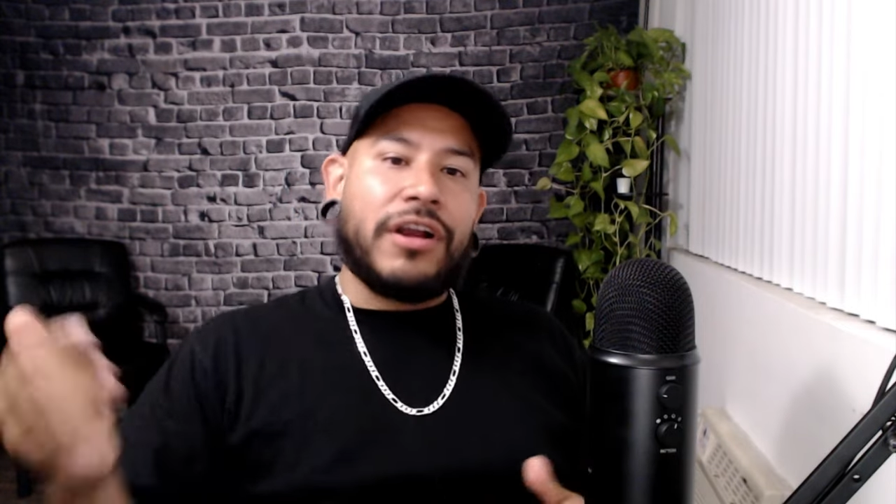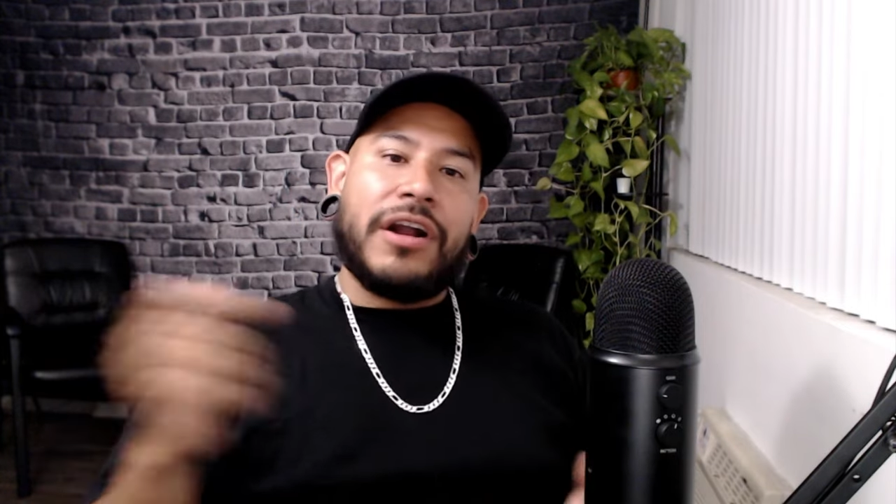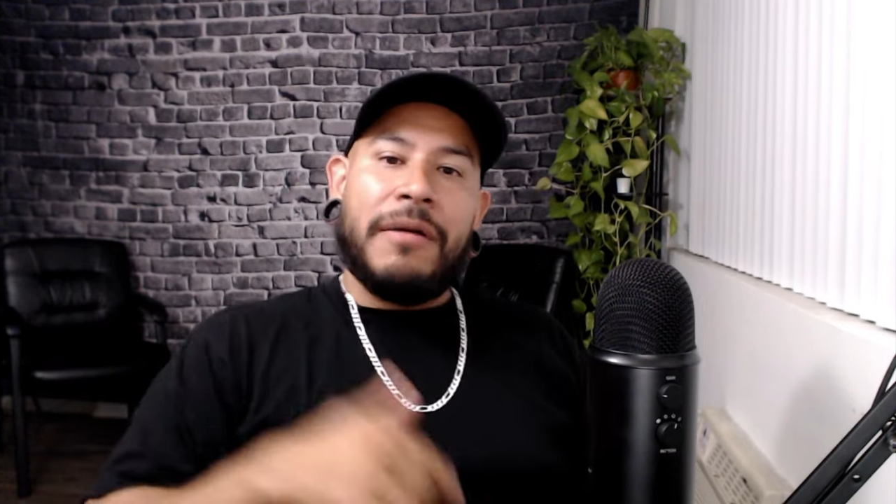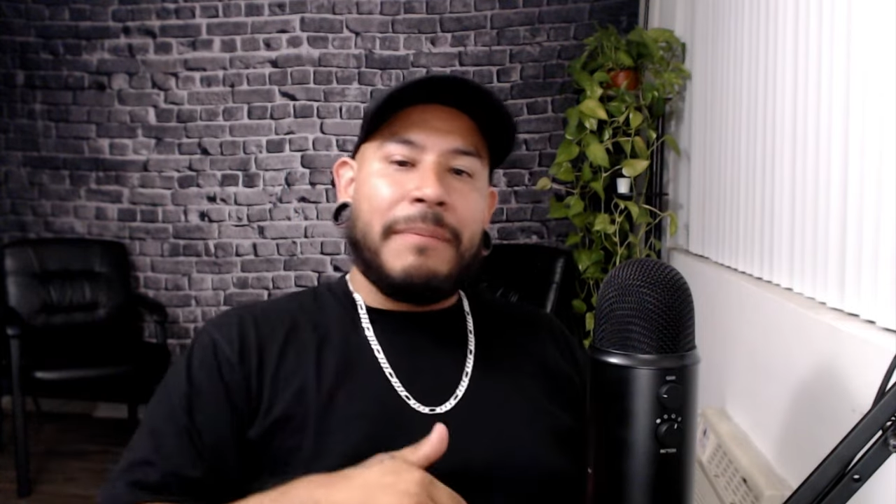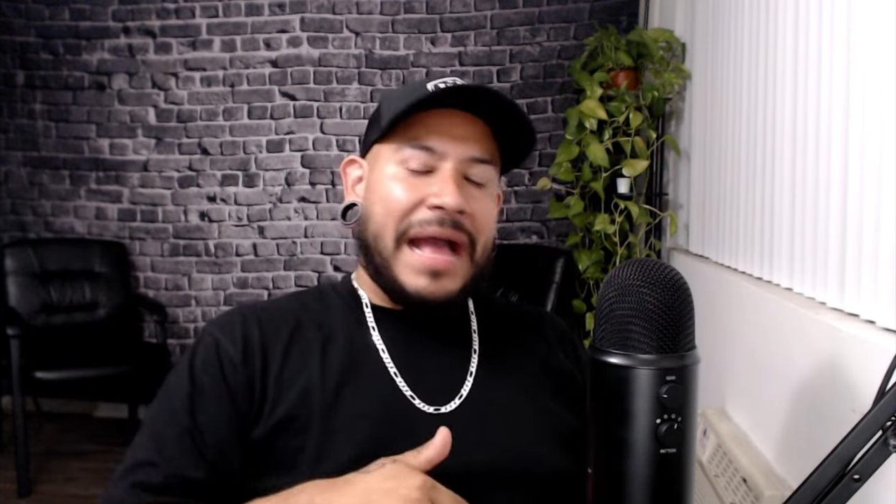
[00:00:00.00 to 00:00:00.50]

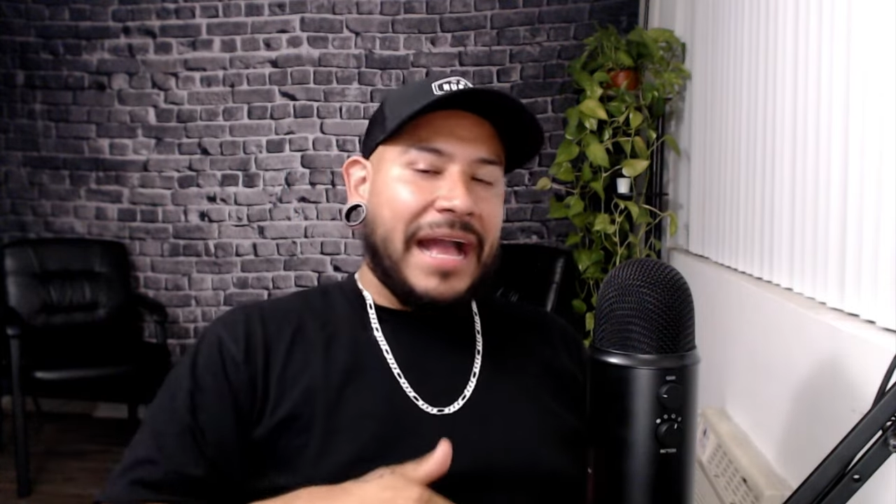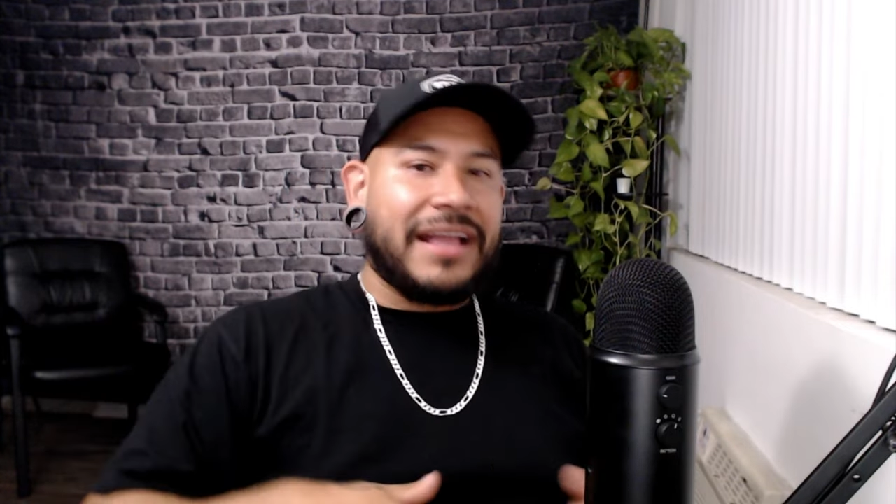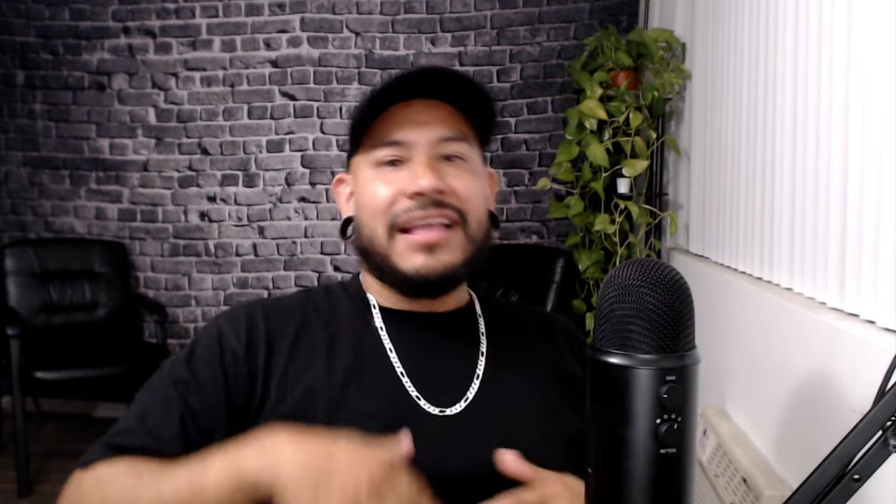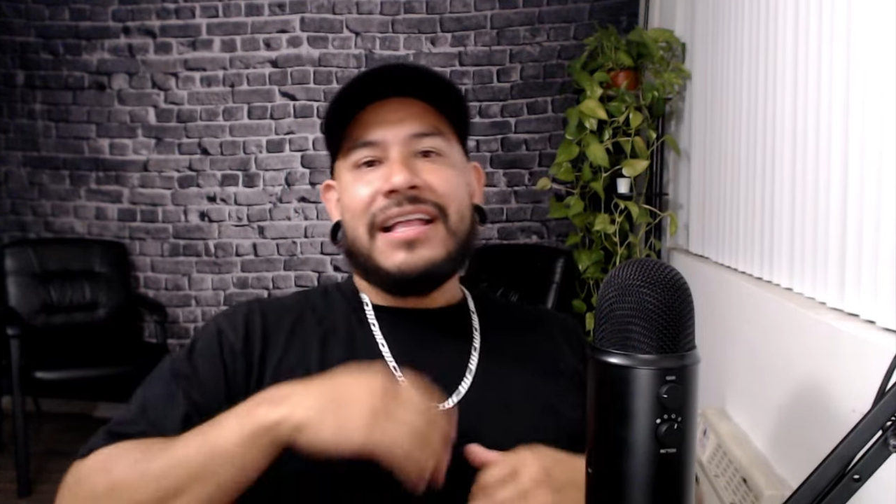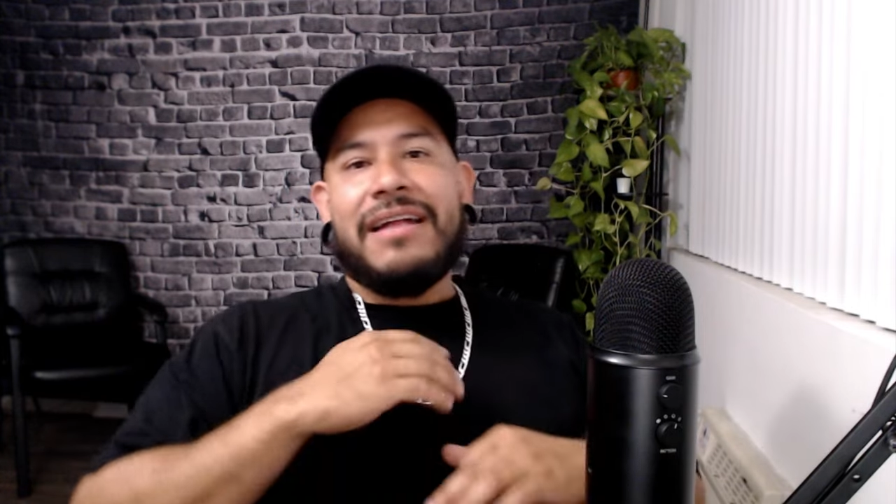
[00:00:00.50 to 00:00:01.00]
come back,
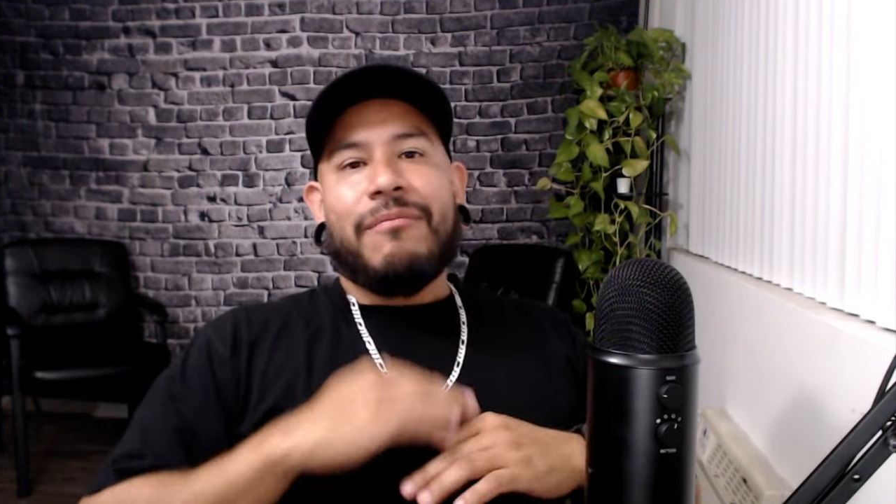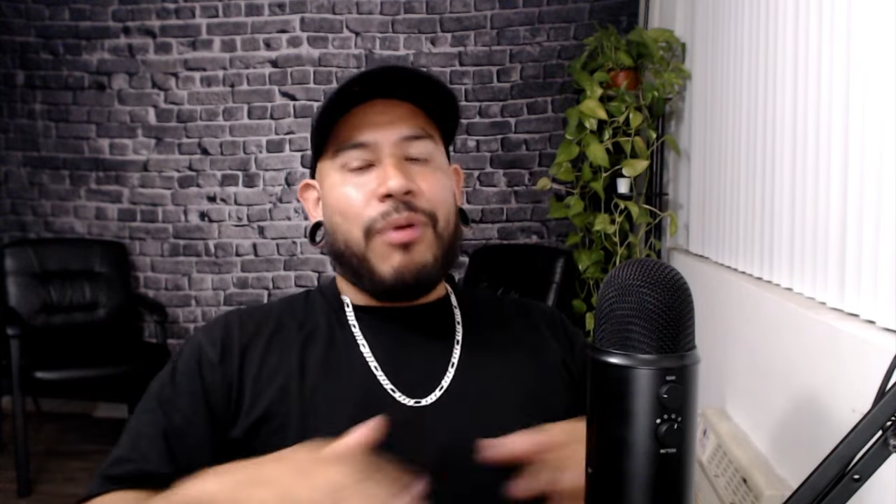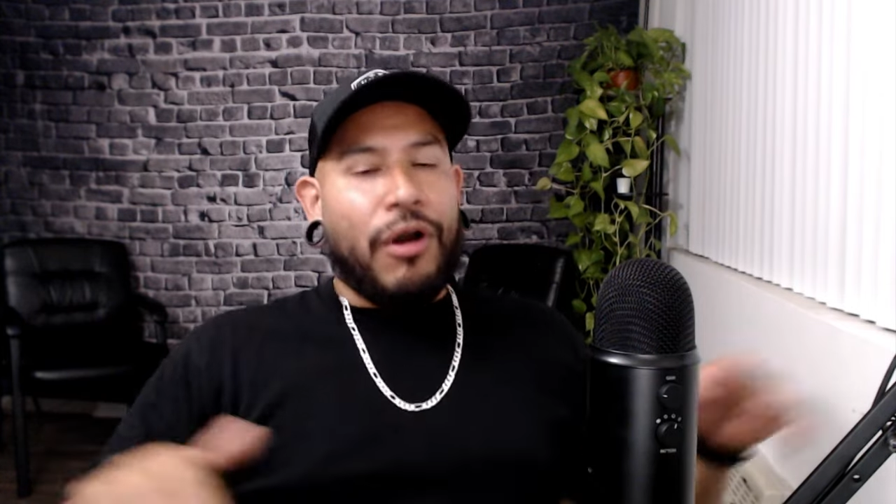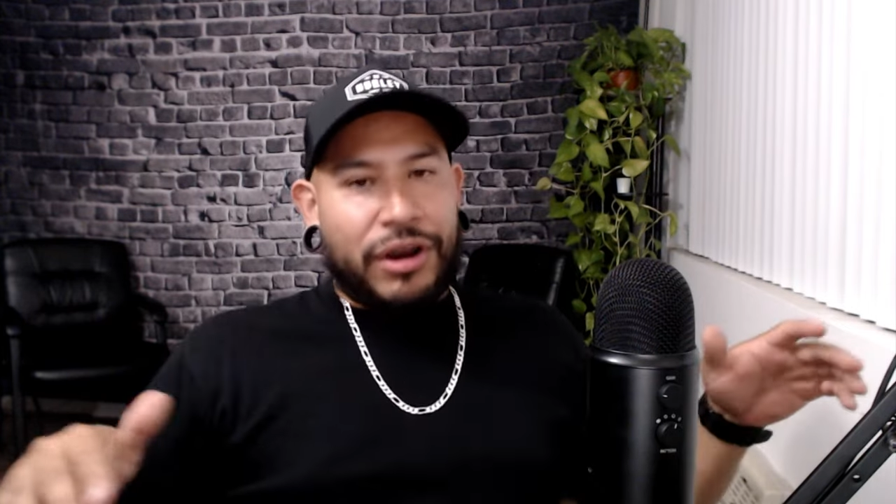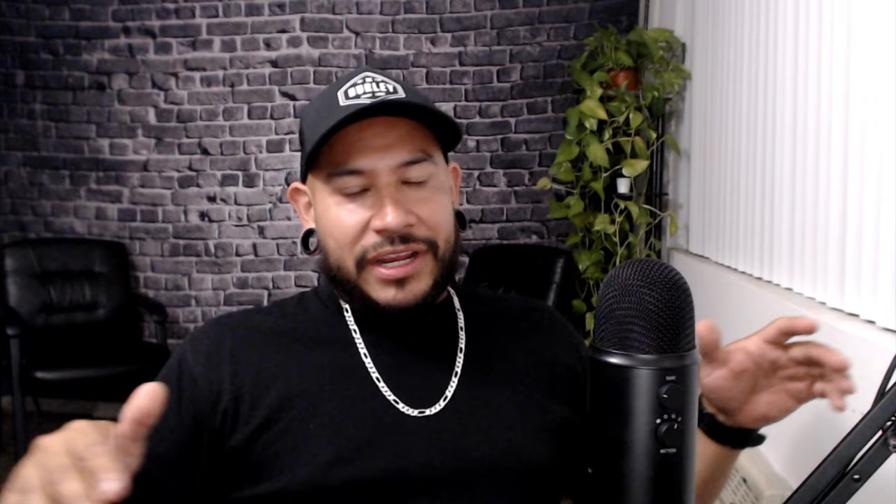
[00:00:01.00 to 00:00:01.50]

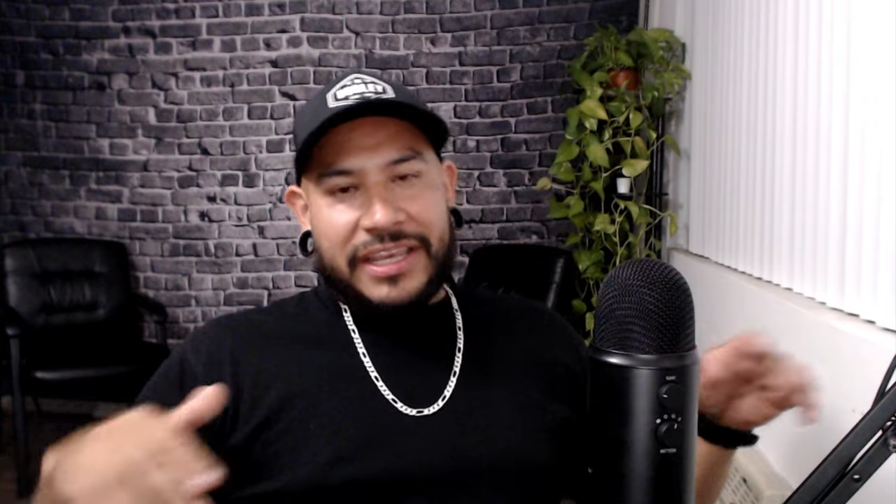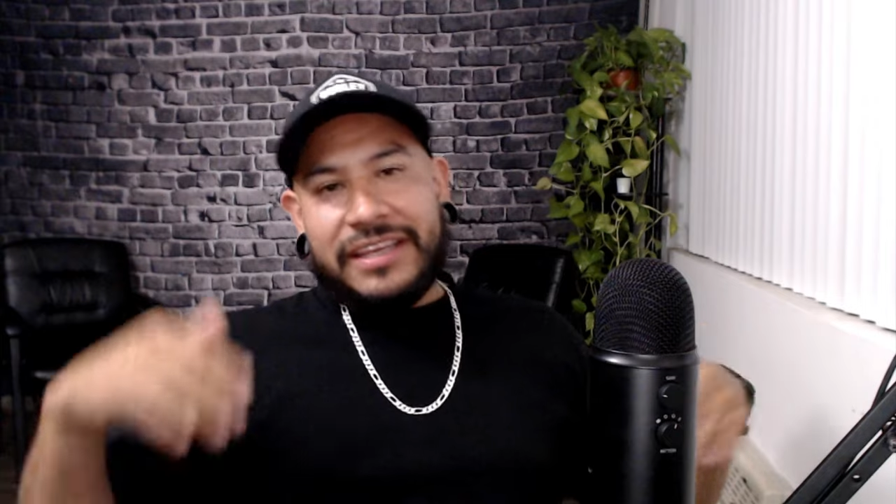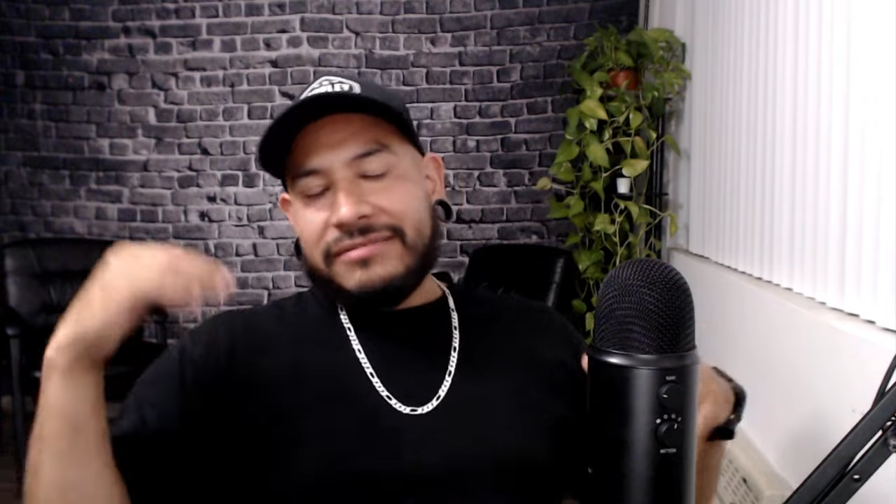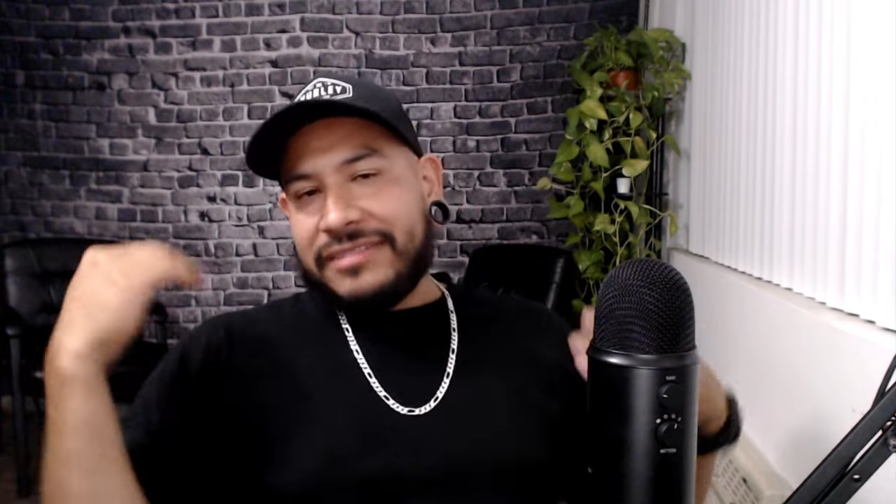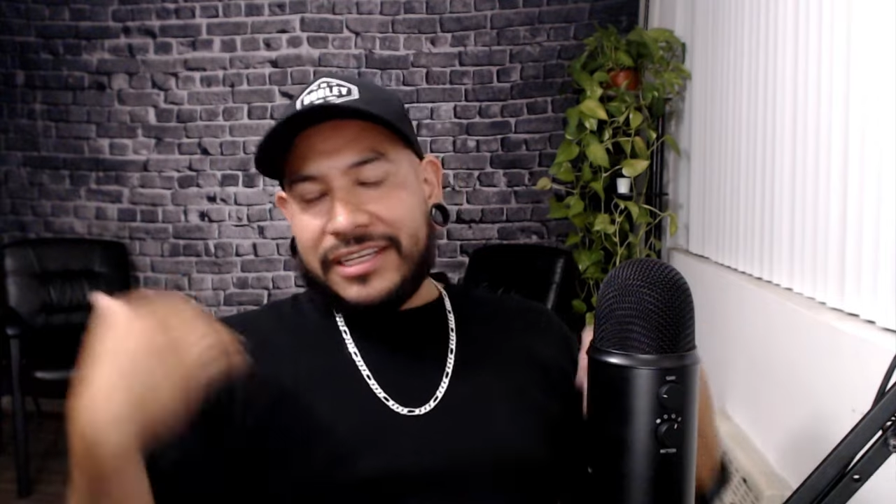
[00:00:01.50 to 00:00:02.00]
party,